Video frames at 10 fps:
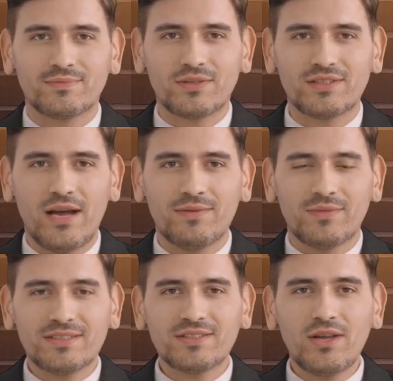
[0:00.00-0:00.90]
First off,
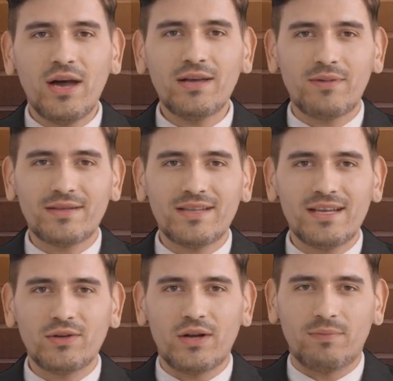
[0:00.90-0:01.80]
let's talk about the
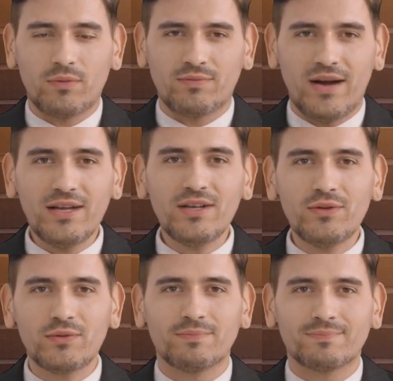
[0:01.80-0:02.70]
incredible
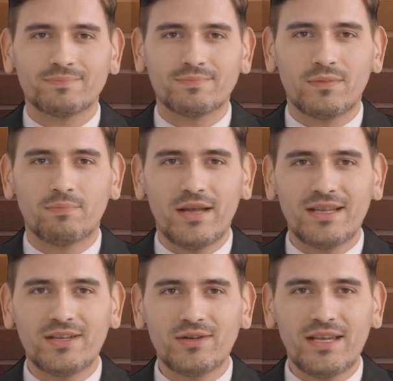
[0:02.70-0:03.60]
value for
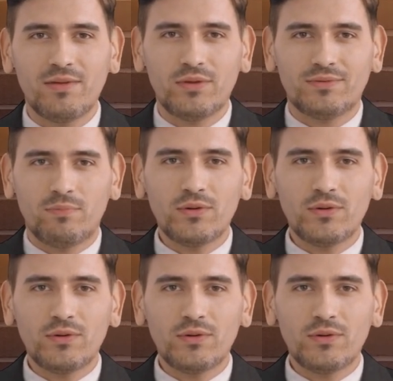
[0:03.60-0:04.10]
money you get with